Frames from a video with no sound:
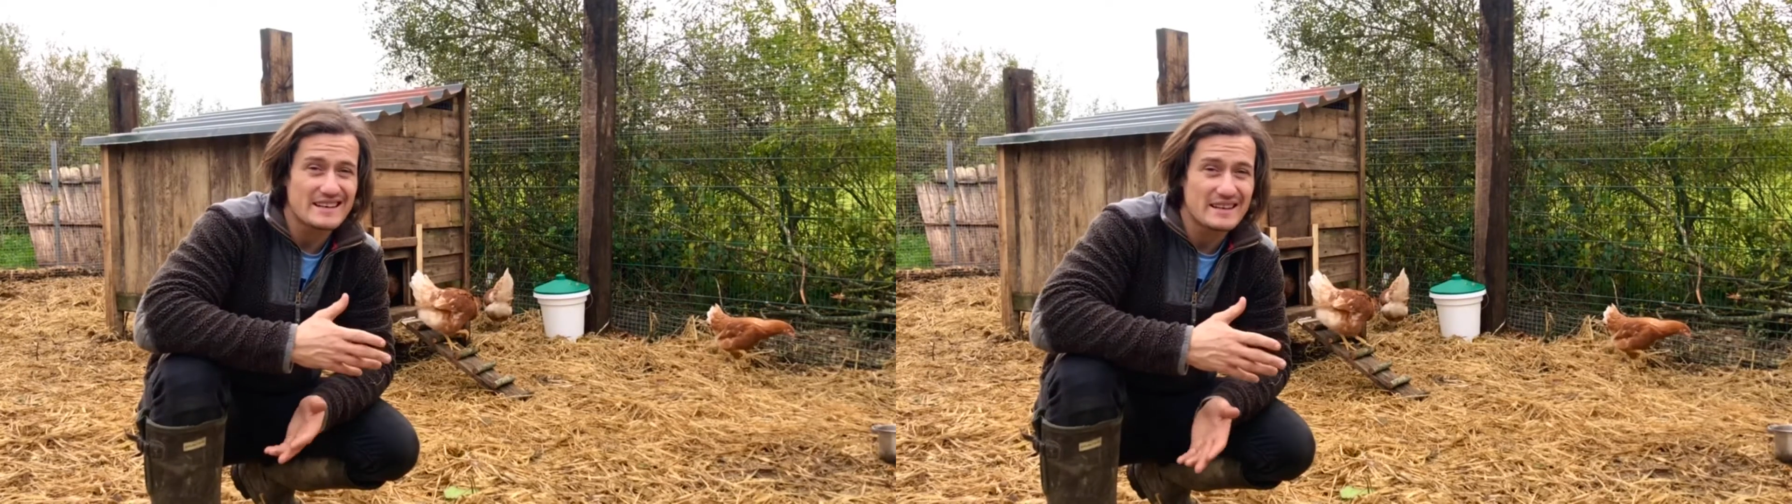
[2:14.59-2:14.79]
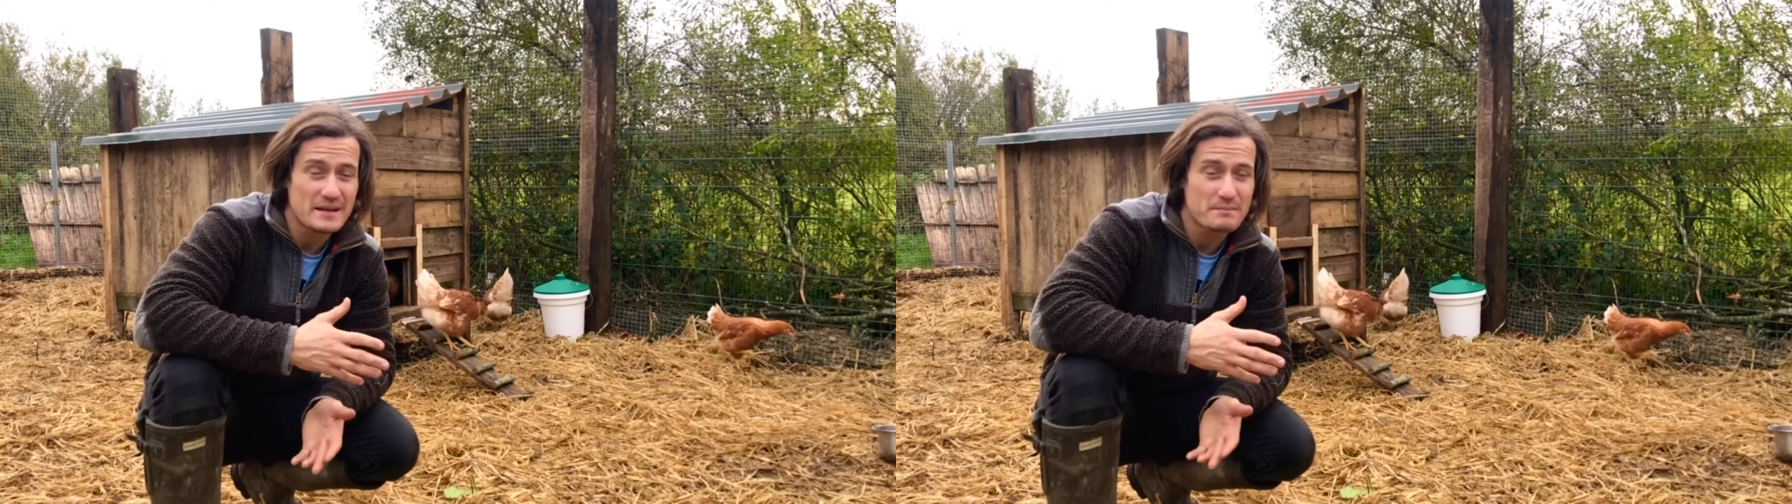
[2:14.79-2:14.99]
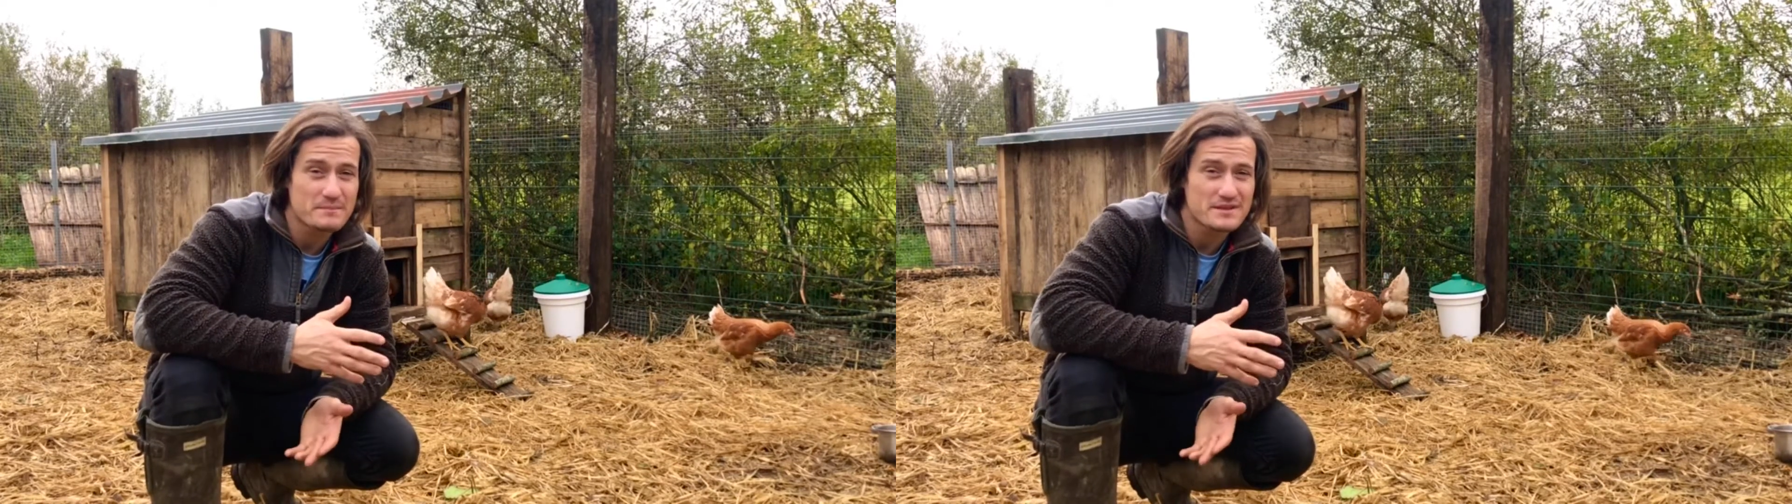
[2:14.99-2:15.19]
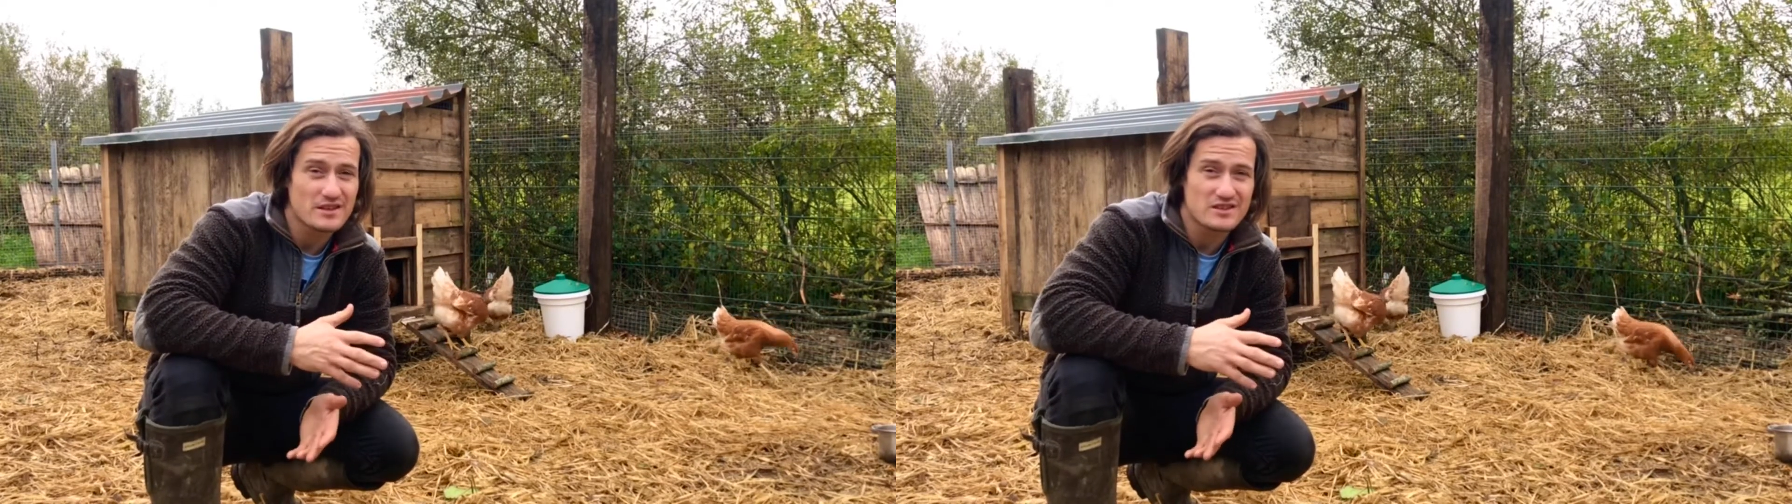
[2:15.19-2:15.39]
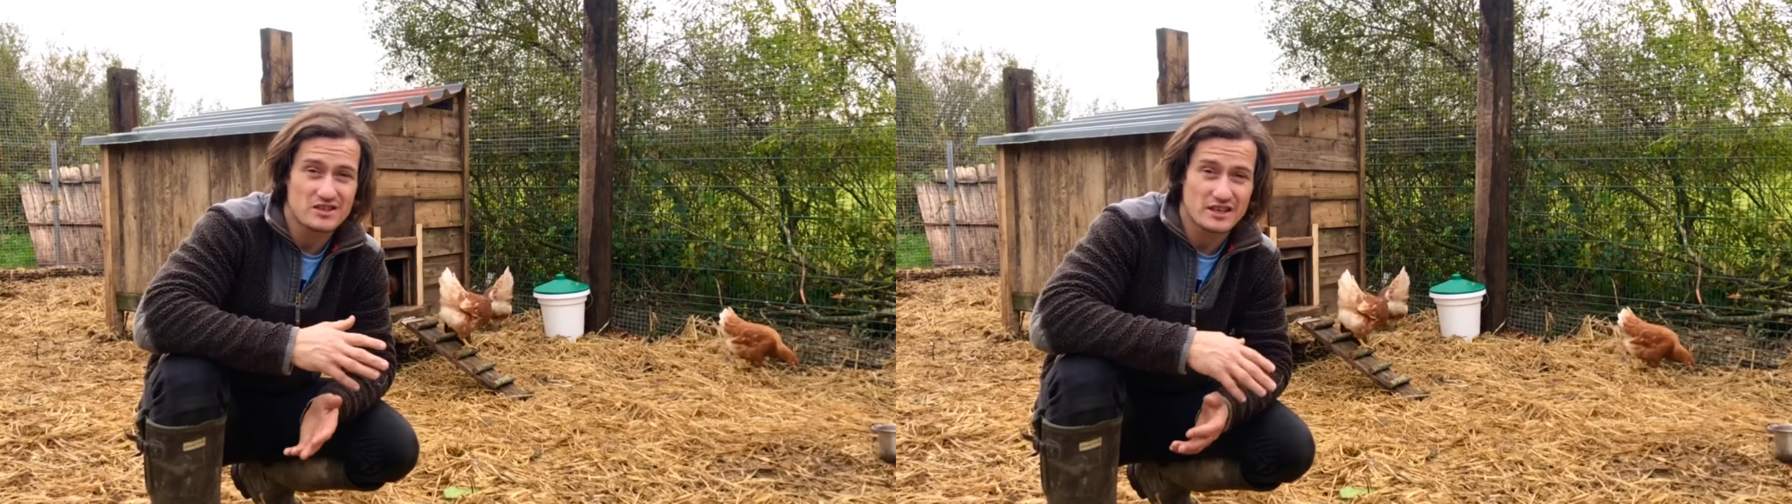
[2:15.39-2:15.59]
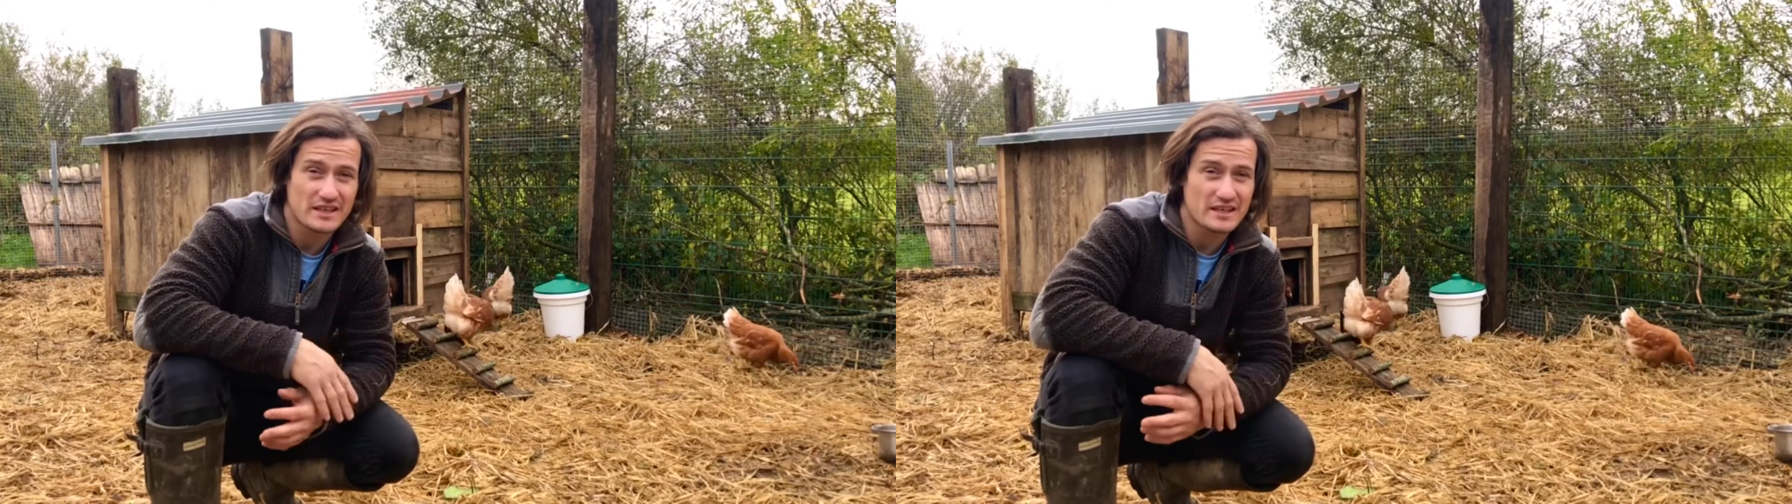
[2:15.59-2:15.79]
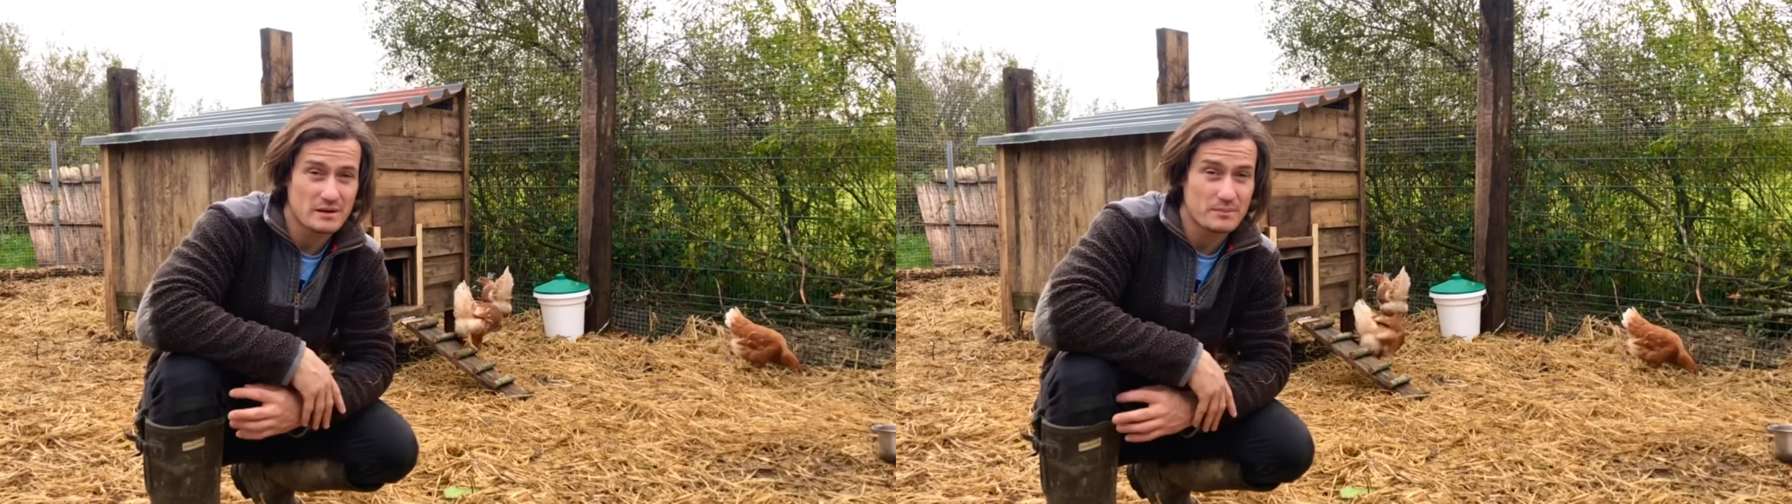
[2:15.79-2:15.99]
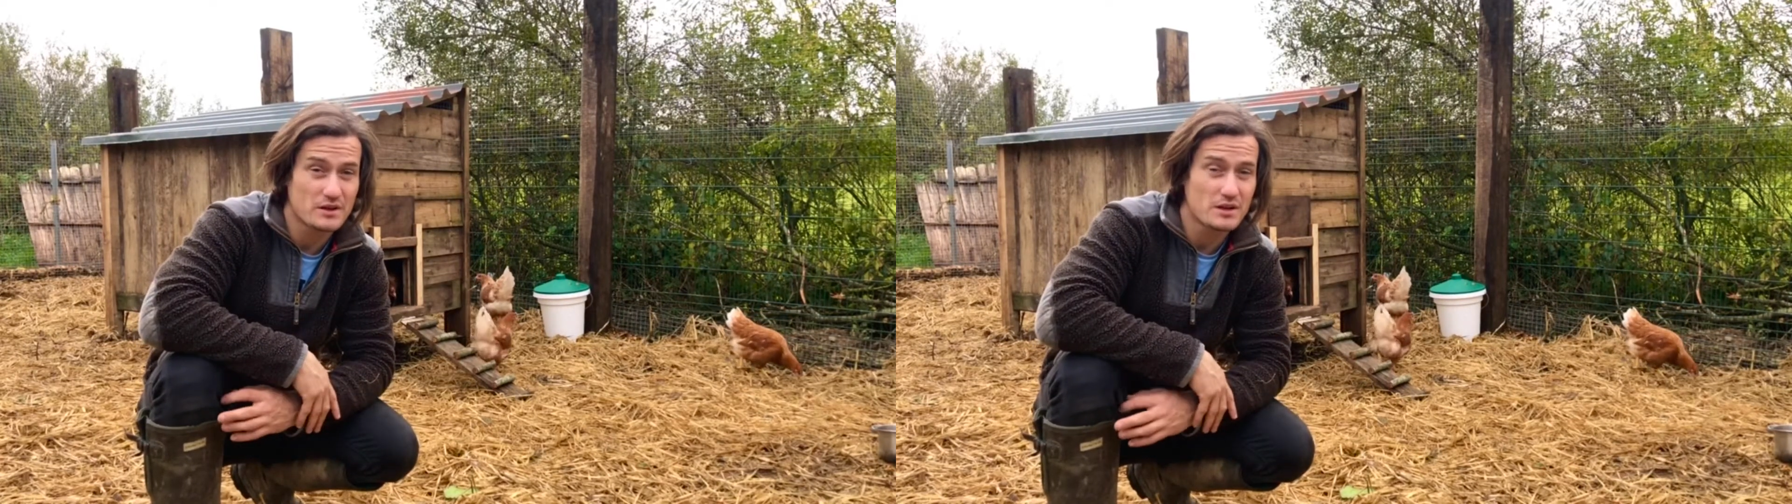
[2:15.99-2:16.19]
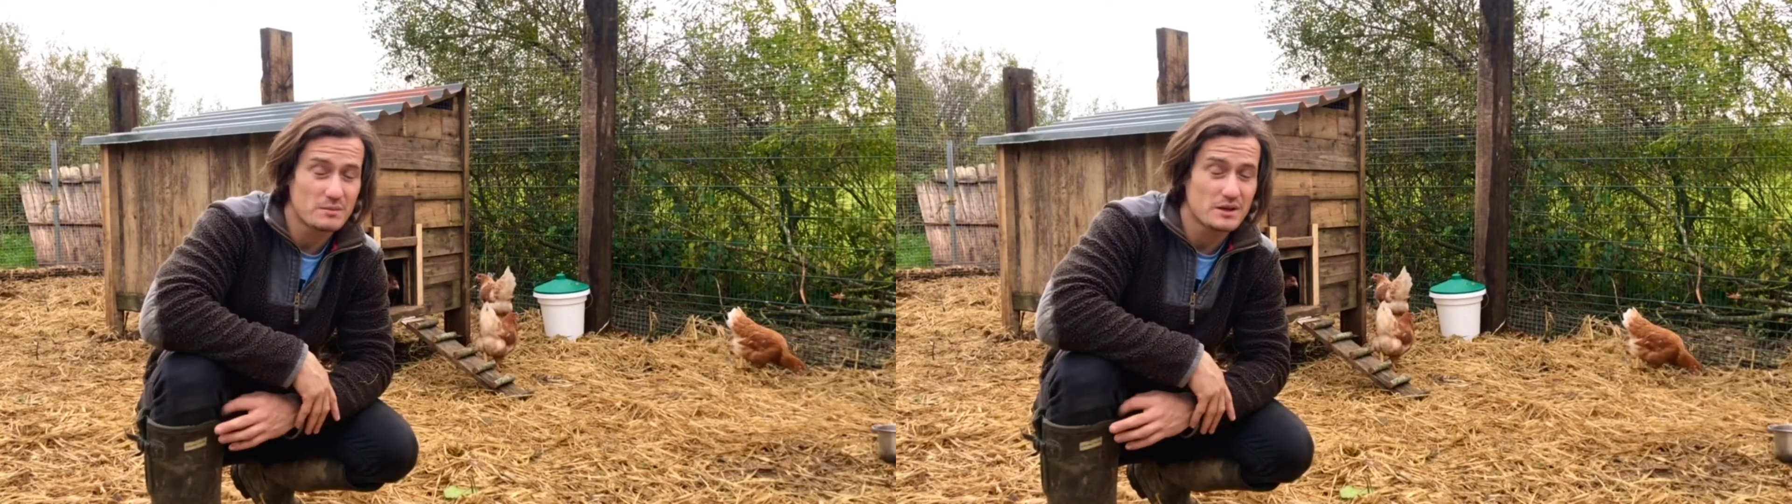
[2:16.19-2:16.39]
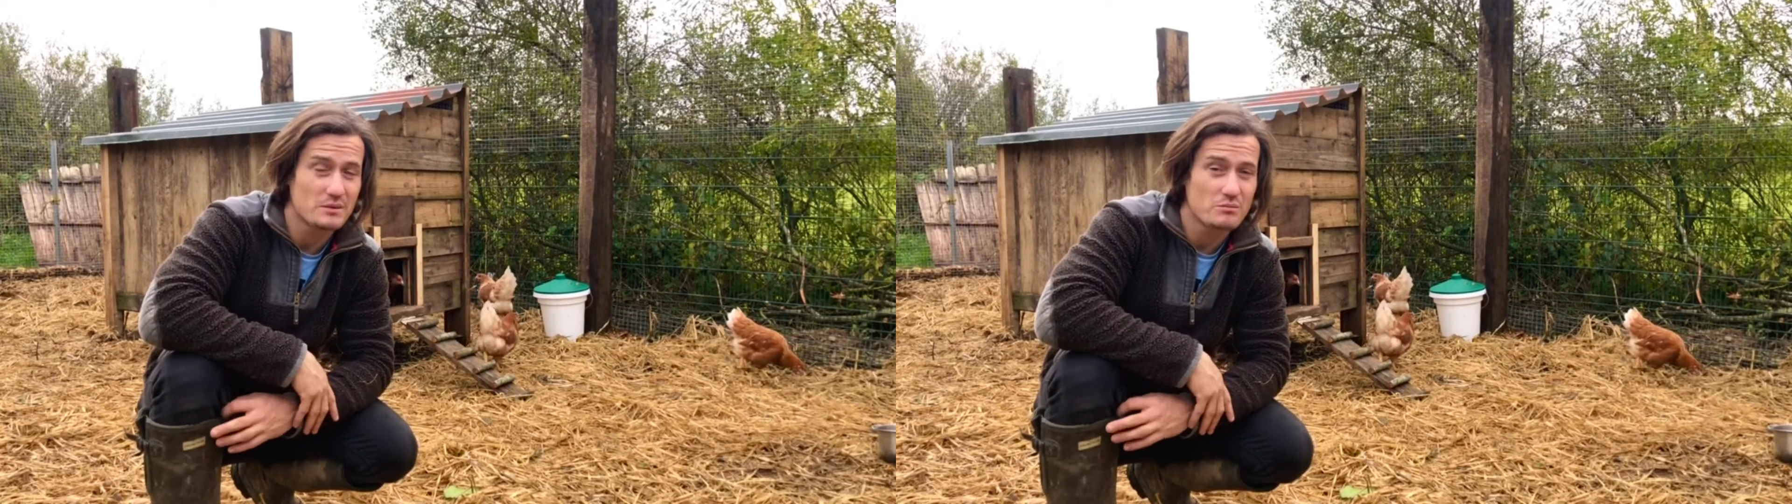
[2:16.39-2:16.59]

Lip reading: tips on chicken keeping, I'd be